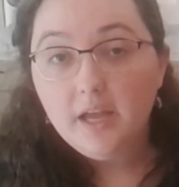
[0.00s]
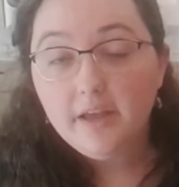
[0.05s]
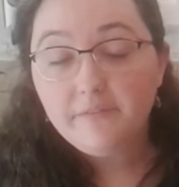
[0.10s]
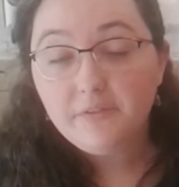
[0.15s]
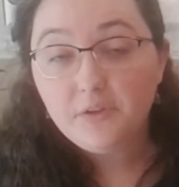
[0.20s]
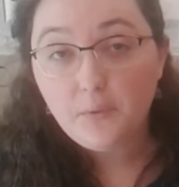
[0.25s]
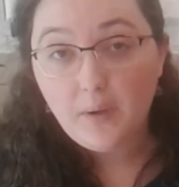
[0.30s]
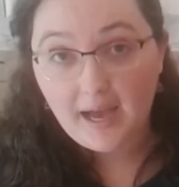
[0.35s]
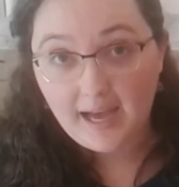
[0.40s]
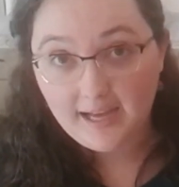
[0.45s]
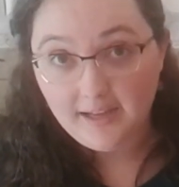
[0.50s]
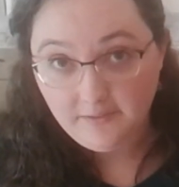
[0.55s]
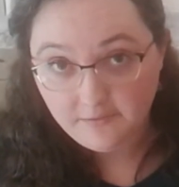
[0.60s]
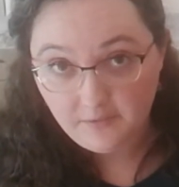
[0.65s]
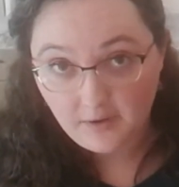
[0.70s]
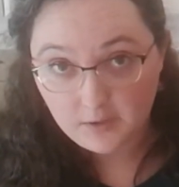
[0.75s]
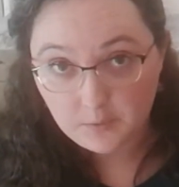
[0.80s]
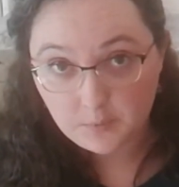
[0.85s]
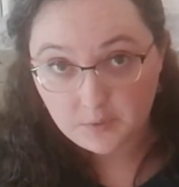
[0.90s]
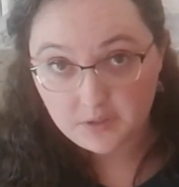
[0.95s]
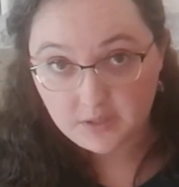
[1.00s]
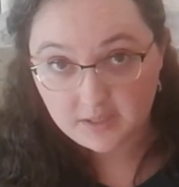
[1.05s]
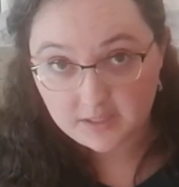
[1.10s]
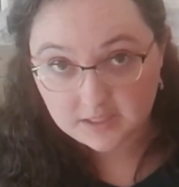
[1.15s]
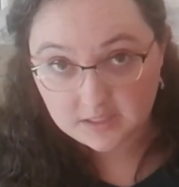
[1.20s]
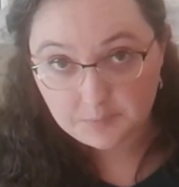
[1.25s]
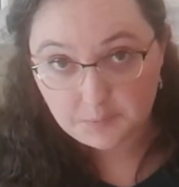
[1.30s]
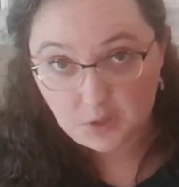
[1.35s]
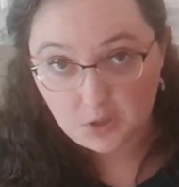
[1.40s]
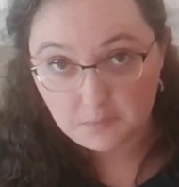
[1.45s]
If you had fun with the
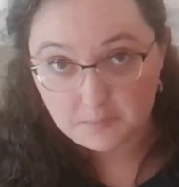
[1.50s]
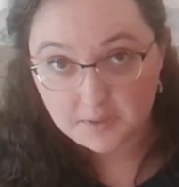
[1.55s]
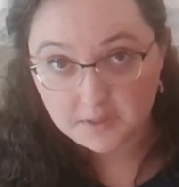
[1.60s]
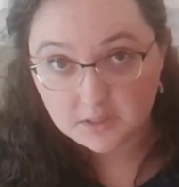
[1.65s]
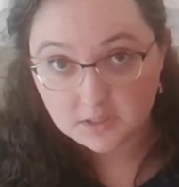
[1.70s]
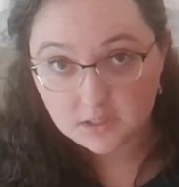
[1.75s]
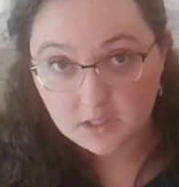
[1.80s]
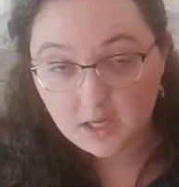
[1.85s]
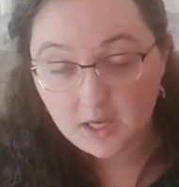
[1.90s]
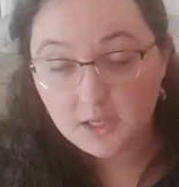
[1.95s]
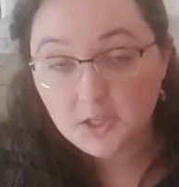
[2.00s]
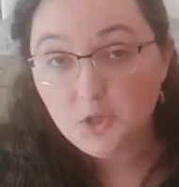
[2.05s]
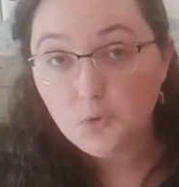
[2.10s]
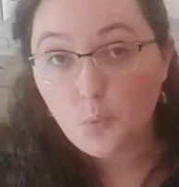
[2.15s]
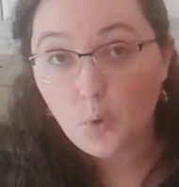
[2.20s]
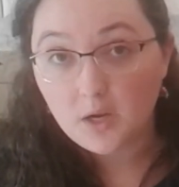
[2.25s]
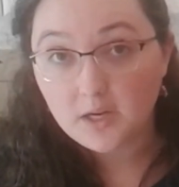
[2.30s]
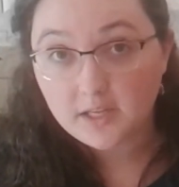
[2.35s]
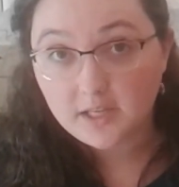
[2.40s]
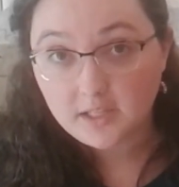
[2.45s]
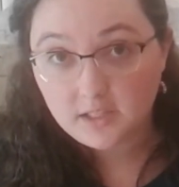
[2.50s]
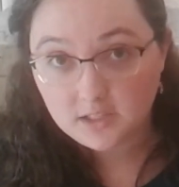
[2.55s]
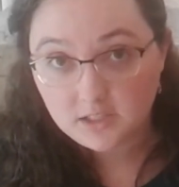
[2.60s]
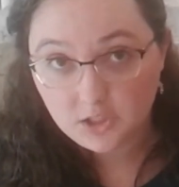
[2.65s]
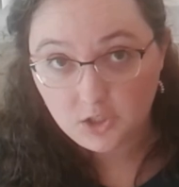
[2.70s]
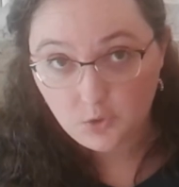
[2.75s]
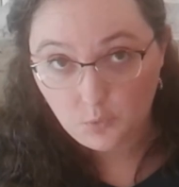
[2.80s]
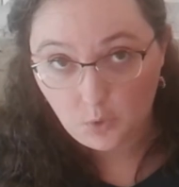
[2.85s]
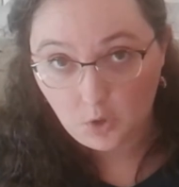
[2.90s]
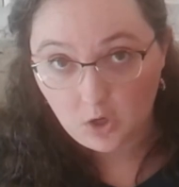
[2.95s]
experiment and you want to
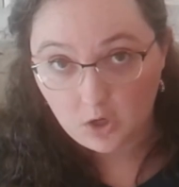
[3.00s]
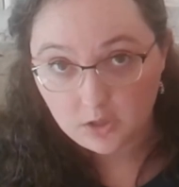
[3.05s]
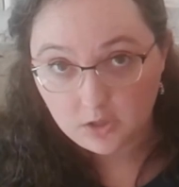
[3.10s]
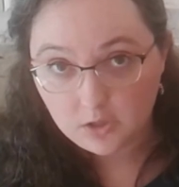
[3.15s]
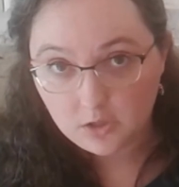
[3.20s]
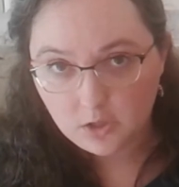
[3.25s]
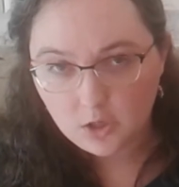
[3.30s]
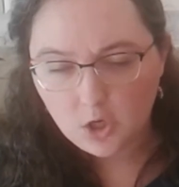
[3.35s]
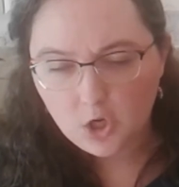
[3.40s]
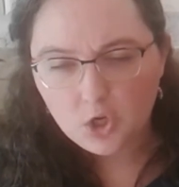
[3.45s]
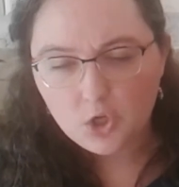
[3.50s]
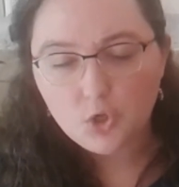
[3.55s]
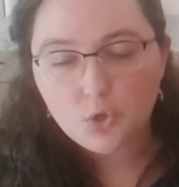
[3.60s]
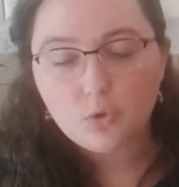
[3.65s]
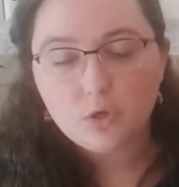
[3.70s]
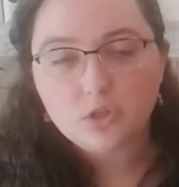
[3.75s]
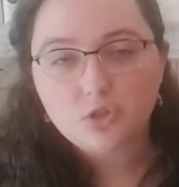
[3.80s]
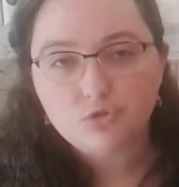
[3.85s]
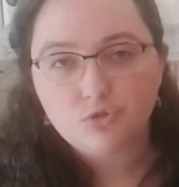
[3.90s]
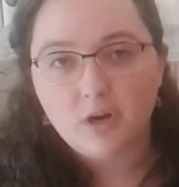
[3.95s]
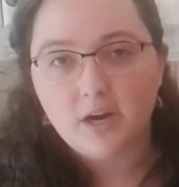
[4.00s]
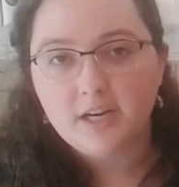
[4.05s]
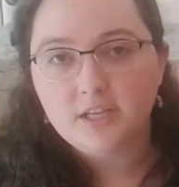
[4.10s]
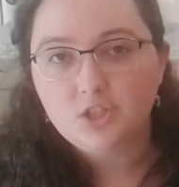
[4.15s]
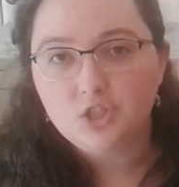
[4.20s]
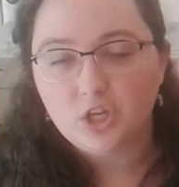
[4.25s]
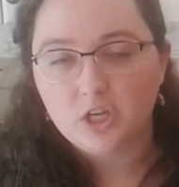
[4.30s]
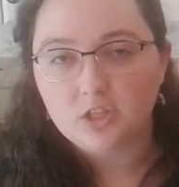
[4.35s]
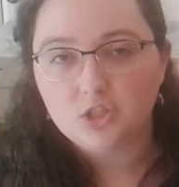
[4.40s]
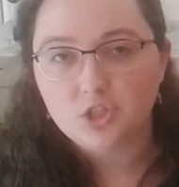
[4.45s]
continue on, you could try
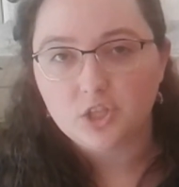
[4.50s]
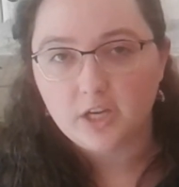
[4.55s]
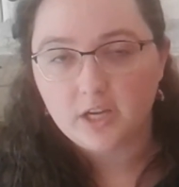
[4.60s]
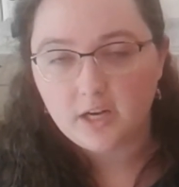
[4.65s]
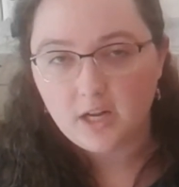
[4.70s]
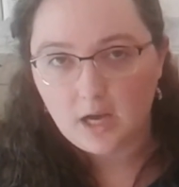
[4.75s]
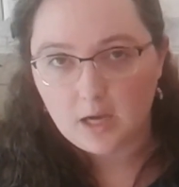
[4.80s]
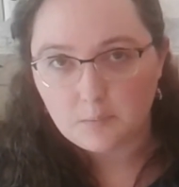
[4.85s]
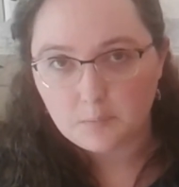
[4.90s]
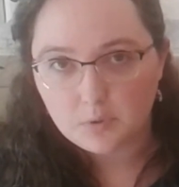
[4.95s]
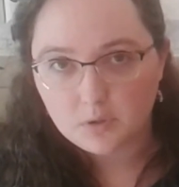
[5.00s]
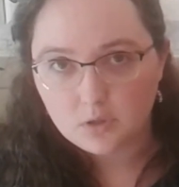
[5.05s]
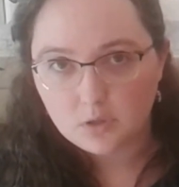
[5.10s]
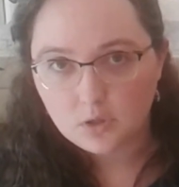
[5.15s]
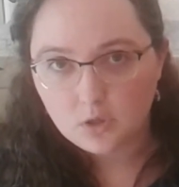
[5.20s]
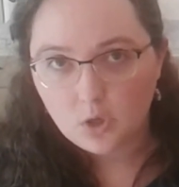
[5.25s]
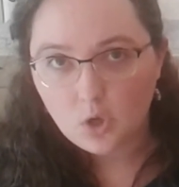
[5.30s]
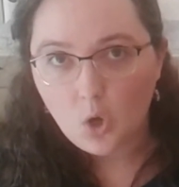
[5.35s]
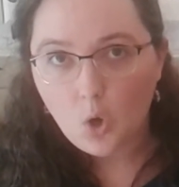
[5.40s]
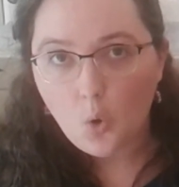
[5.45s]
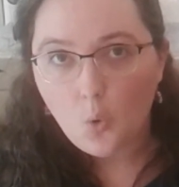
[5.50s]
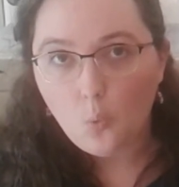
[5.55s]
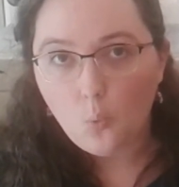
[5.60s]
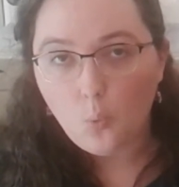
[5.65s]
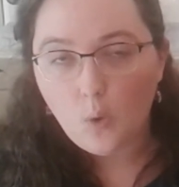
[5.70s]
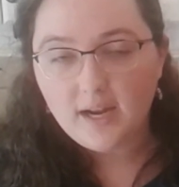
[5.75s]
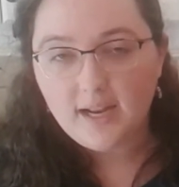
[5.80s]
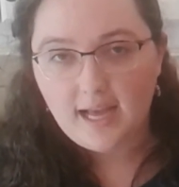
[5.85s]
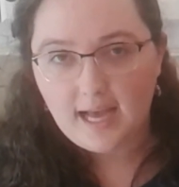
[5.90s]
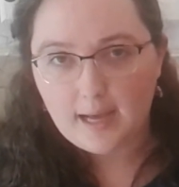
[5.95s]
changing it up.
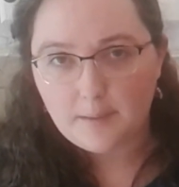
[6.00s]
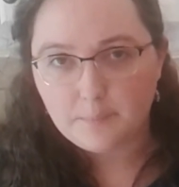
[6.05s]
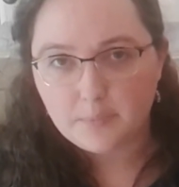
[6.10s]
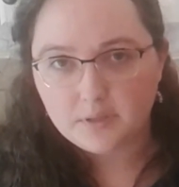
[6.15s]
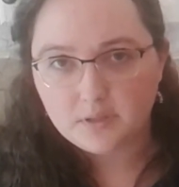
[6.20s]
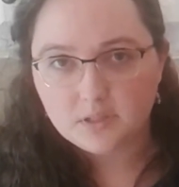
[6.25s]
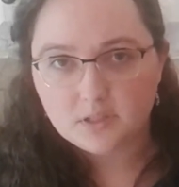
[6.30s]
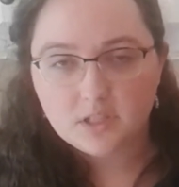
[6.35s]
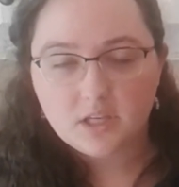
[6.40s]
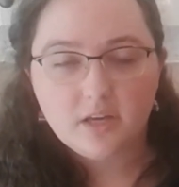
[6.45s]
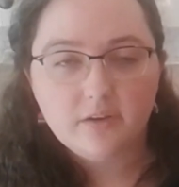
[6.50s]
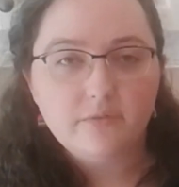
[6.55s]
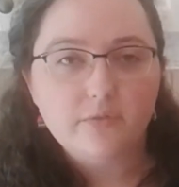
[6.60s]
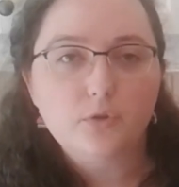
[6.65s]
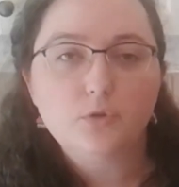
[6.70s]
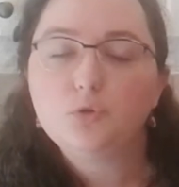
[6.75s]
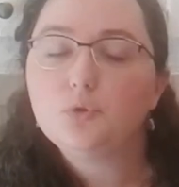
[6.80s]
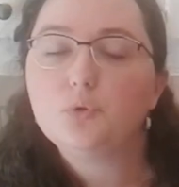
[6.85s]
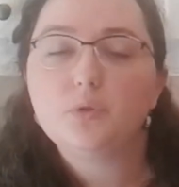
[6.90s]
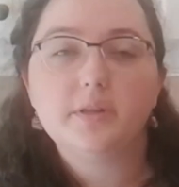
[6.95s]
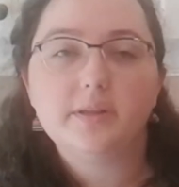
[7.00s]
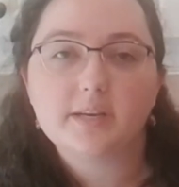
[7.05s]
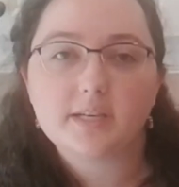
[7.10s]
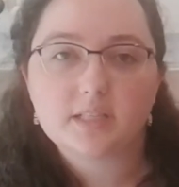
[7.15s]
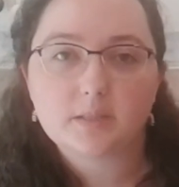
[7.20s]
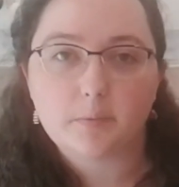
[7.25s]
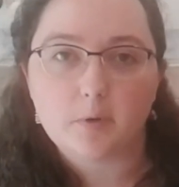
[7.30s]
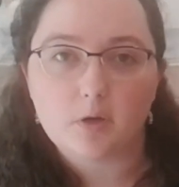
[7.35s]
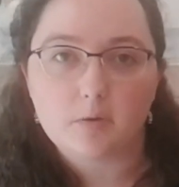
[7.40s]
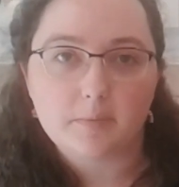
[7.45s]
What happens if you do the
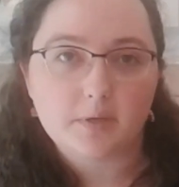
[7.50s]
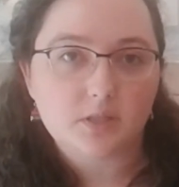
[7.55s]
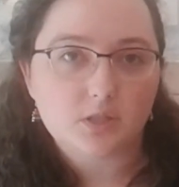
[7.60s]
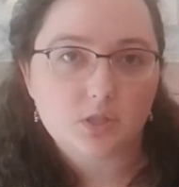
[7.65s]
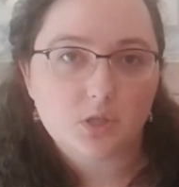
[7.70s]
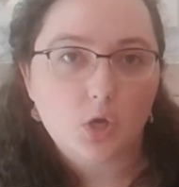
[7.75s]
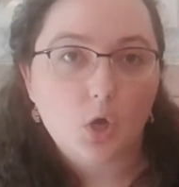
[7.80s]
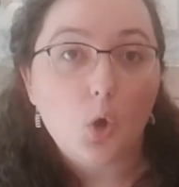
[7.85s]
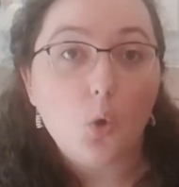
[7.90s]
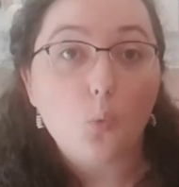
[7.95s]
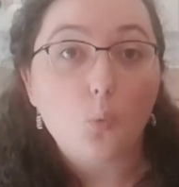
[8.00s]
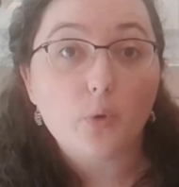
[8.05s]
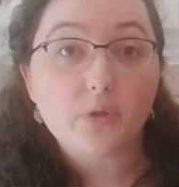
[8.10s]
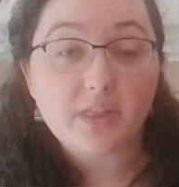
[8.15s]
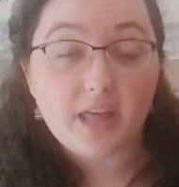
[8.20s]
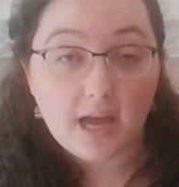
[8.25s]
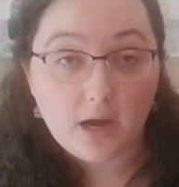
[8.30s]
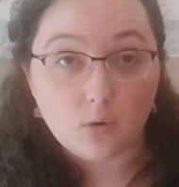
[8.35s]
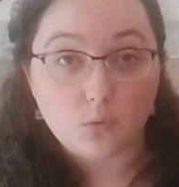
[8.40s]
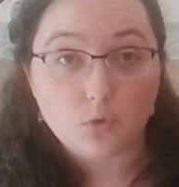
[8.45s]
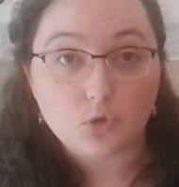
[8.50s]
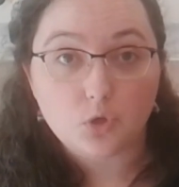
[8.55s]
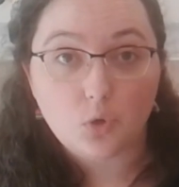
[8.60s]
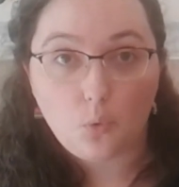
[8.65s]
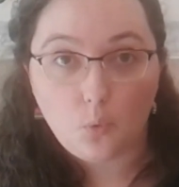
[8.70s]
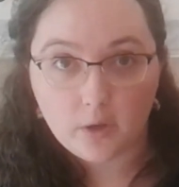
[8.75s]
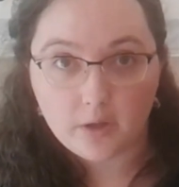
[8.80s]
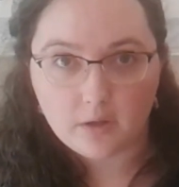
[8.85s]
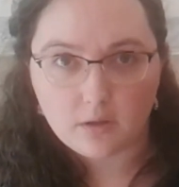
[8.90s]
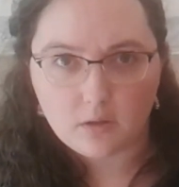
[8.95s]
experiment without
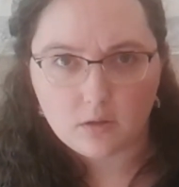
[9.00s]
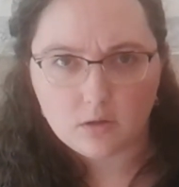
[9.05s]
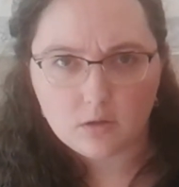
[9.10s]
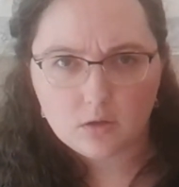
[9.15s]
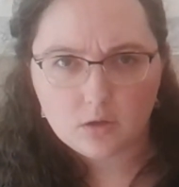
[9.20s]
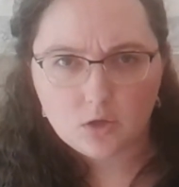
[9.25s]
oil?